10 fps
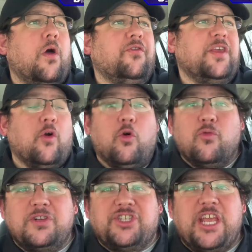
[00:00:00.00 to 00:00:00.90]
The
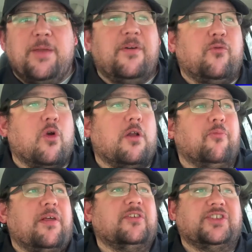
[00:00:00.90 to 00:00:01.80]
old regime of Warner
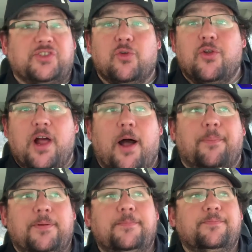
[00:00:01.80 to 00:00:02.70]
Brothers screwed up
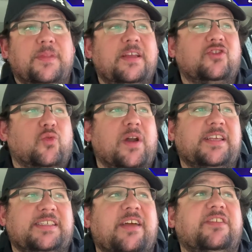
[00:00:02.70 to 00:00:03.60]
in
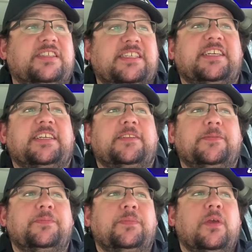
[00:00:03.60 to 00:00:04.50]

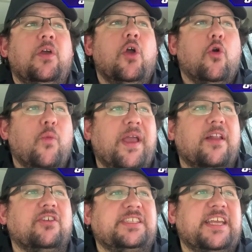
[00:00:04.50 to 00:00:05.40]
2017. We
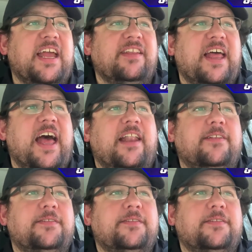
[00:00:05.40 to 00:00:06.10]
understand that.